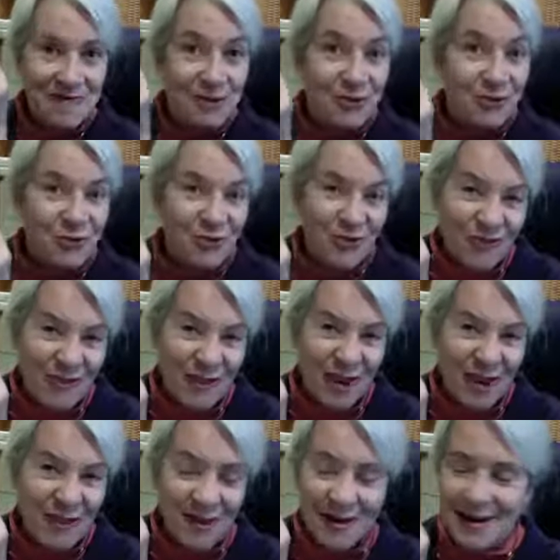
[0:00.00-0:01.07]
you don't
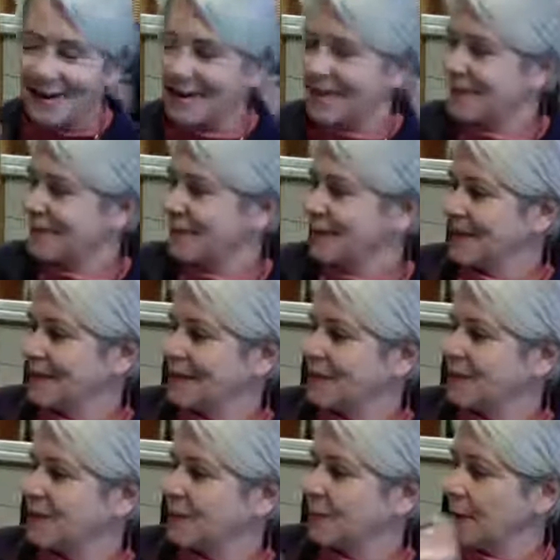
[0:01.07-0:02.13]
forget what it is, because
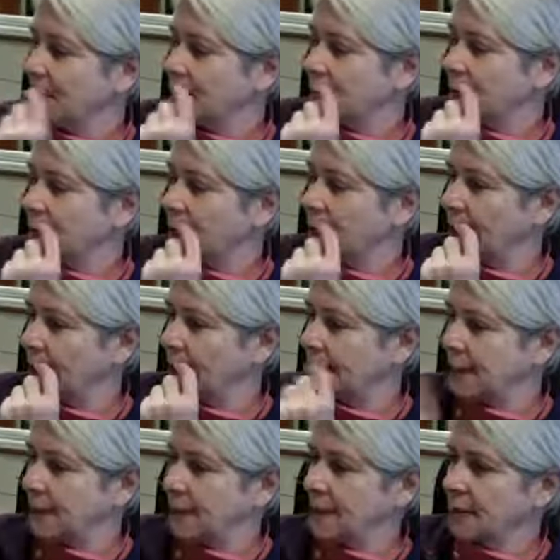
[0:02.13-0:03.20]
those tomatoes do all
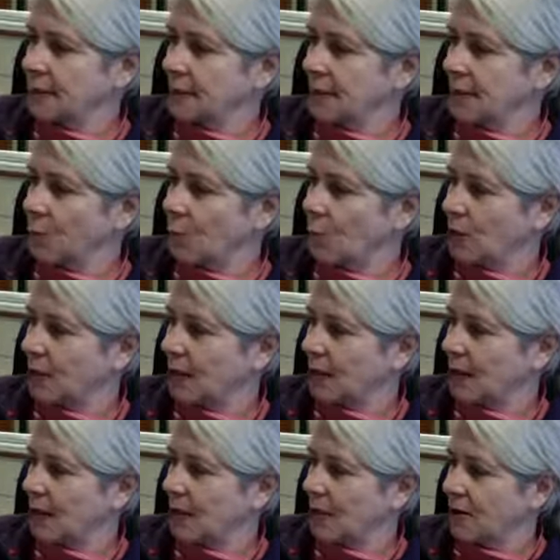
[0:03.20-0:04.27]
tend to look the same once
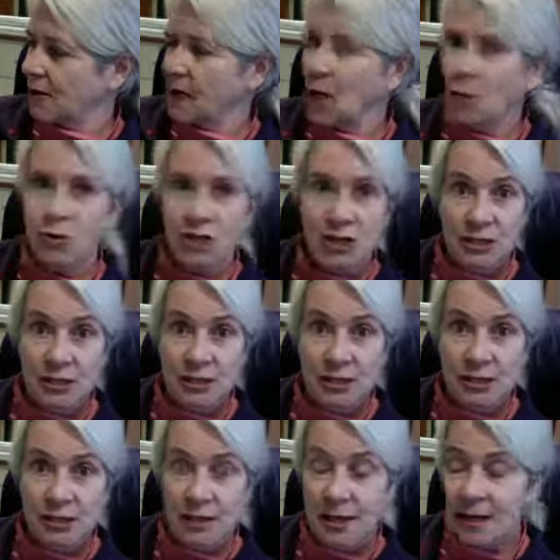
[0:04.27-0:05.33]
they are out
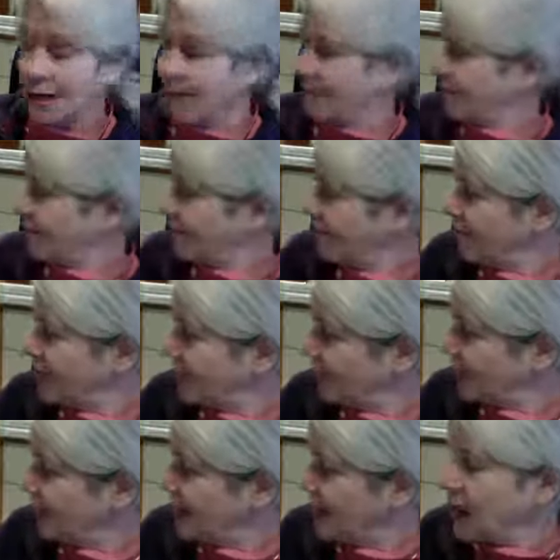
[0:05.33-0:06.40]
of the
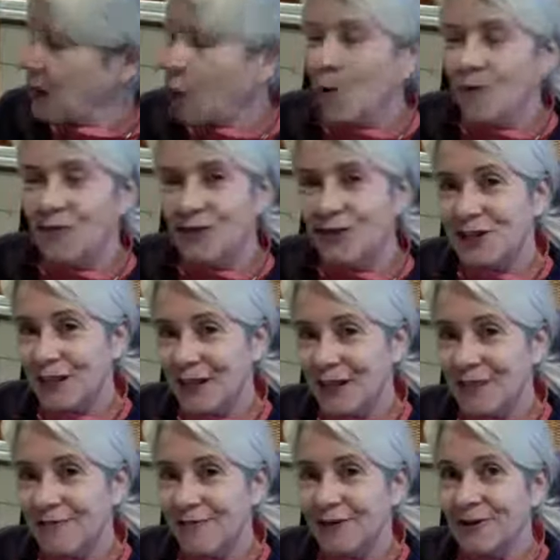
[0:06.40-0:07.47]
freezer. When they're still in
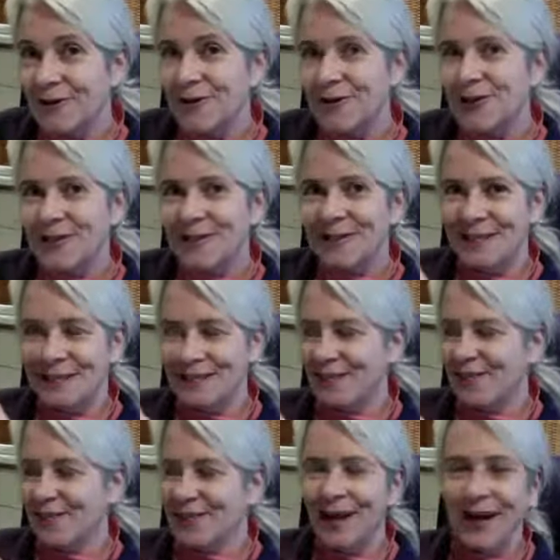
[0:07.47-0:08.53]
the freezer, you can still see
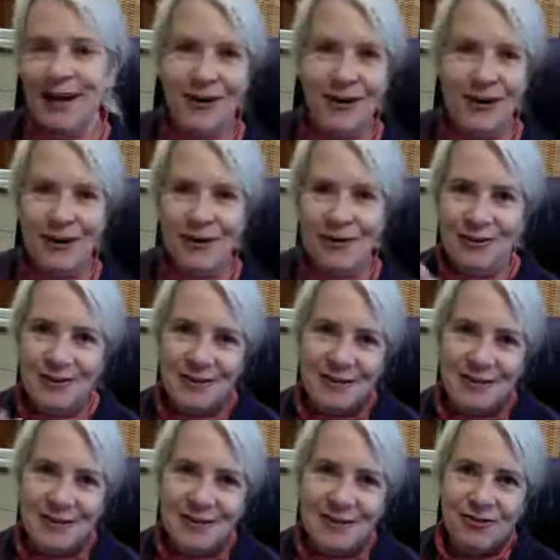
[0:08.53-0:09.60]
their color, you can still
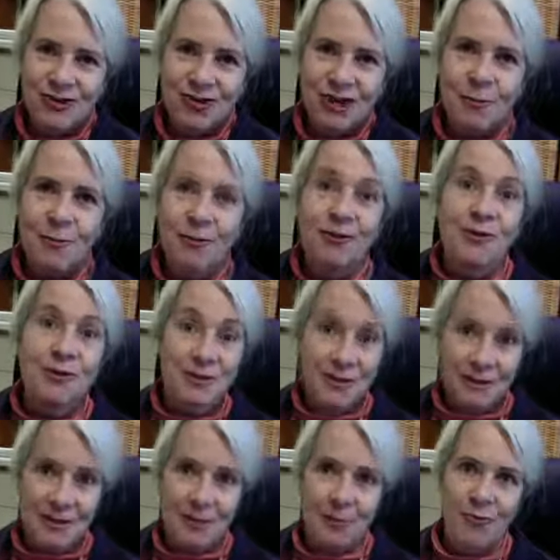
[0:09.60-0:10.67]
see the shape, you can still
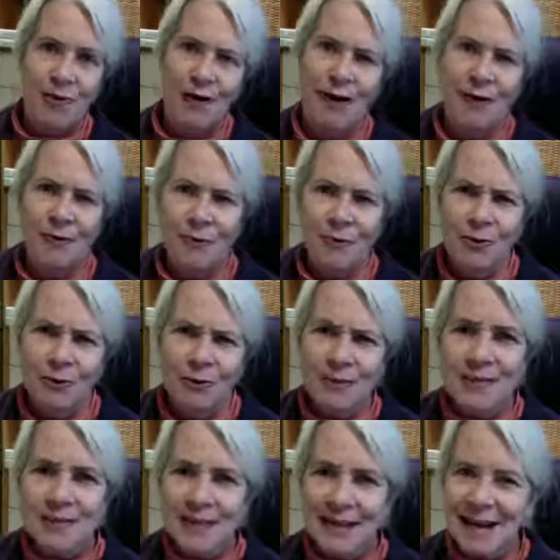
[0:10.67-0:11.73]
separate out. Which
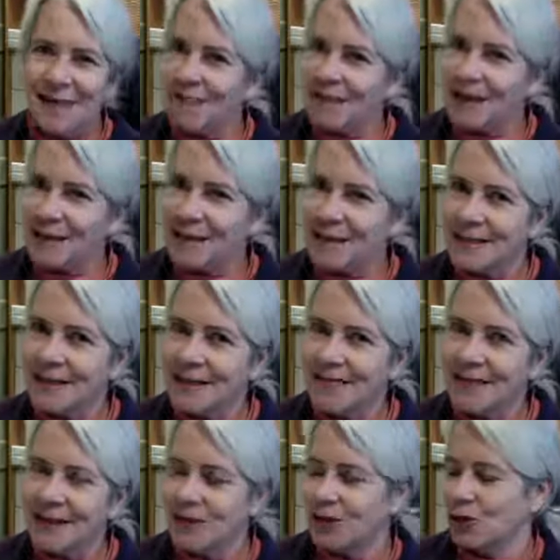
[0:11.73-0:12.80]
ones did I forget to save
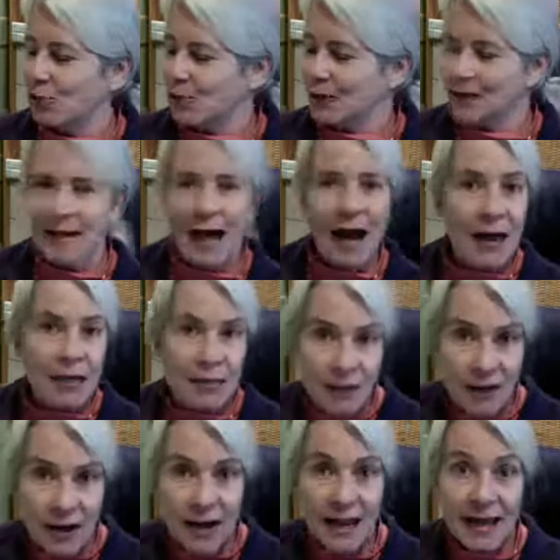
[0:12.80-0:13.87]
last year? Because I
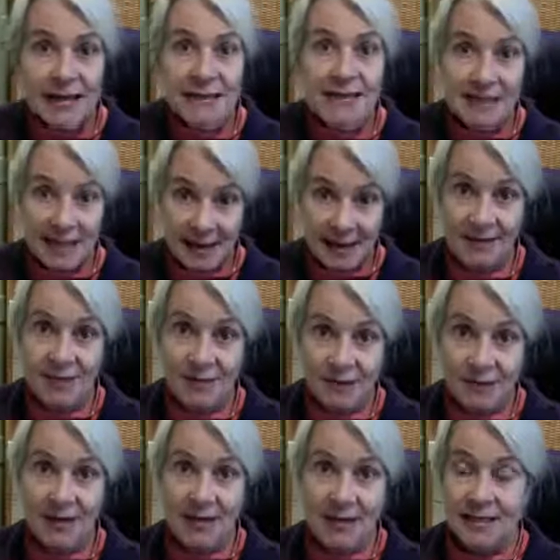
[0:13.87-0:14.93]
thought I had saved
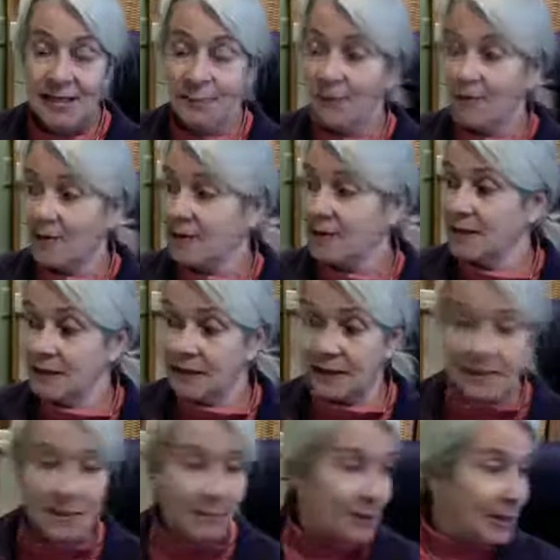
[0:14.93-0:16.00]
some of these
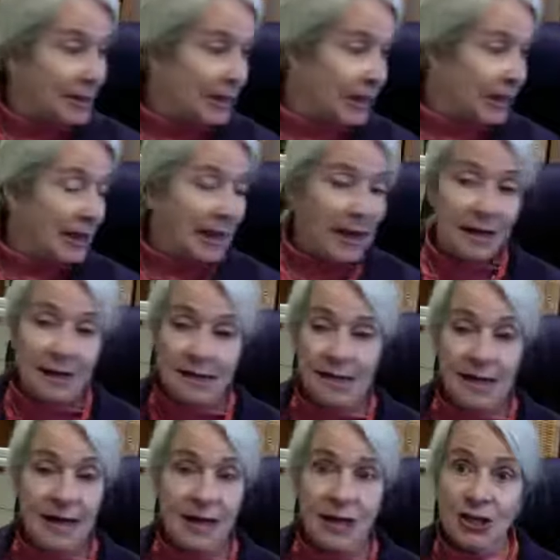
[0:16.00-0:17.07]
seeds, but in this
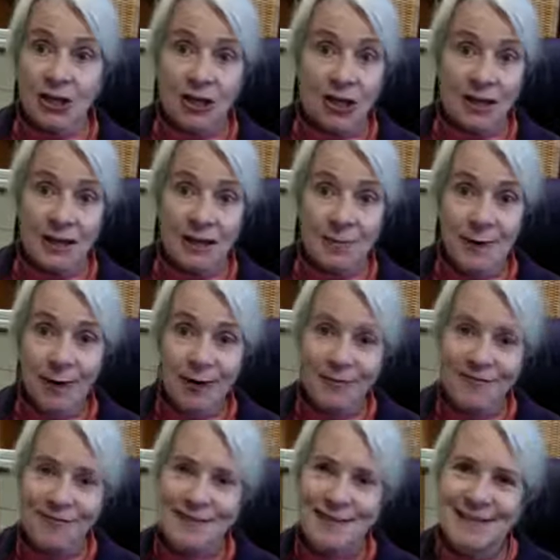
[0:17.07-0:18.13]
collection that is my
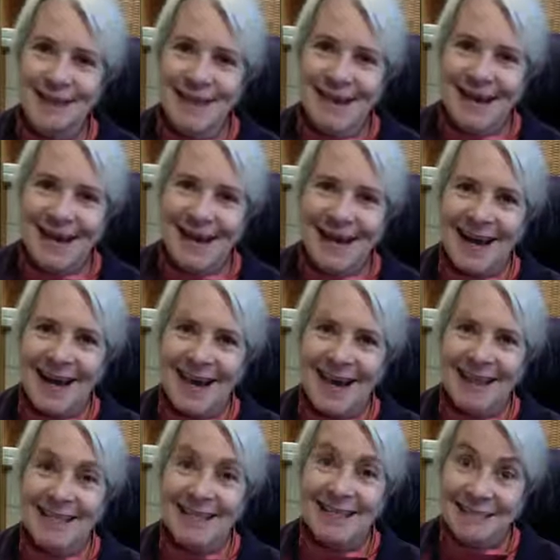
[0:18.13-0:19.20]
office,
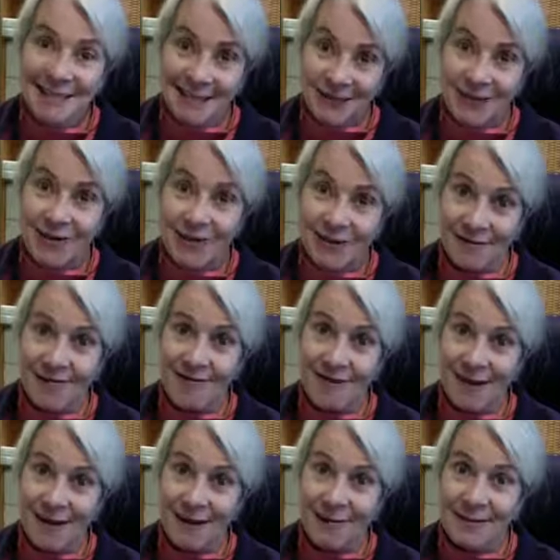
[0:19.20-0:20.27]
I did not
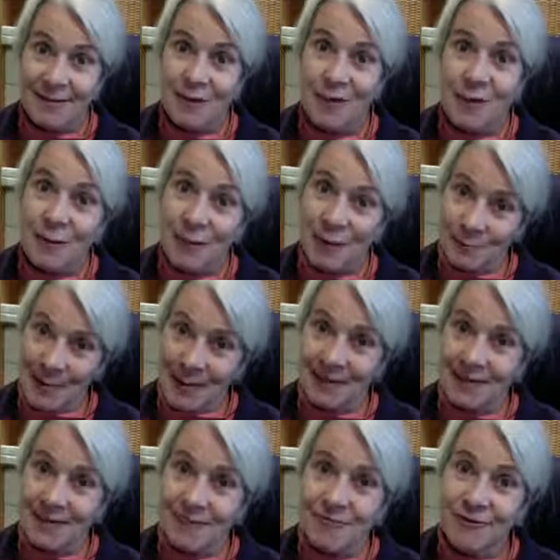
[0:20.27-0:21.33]
find them. So I went back to
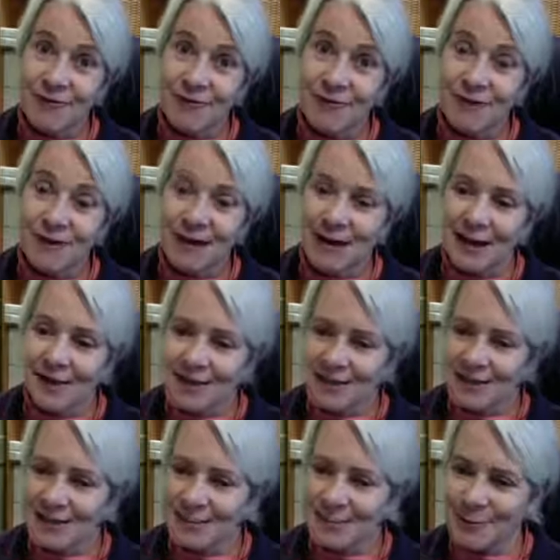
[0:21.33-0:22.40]
the freezer and got
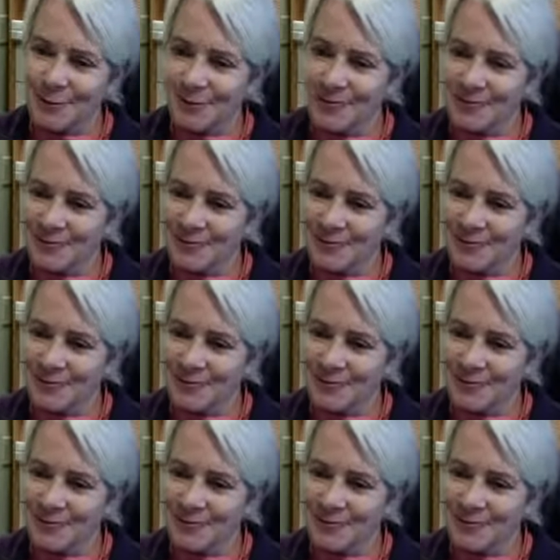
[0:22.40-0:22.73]
some more.